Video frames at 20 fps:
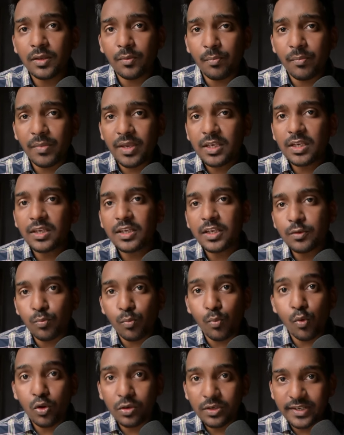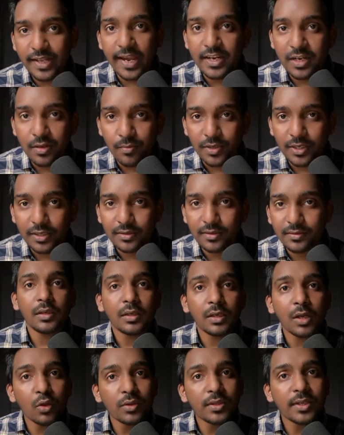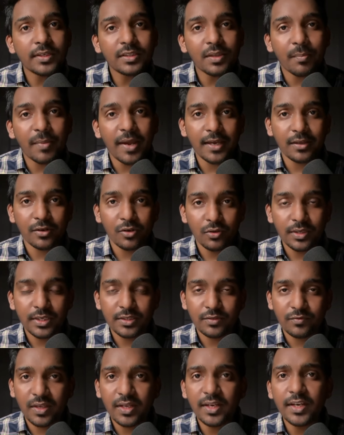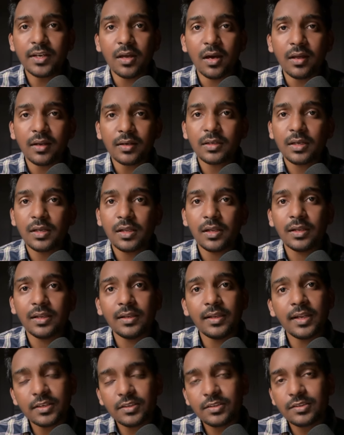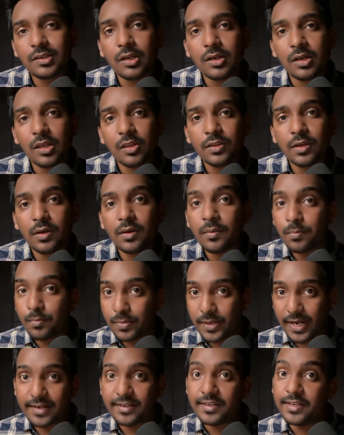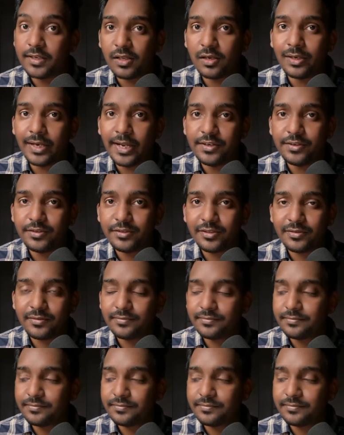making it more dynamic. Now that the background is very dark, let's turn on the practical lights.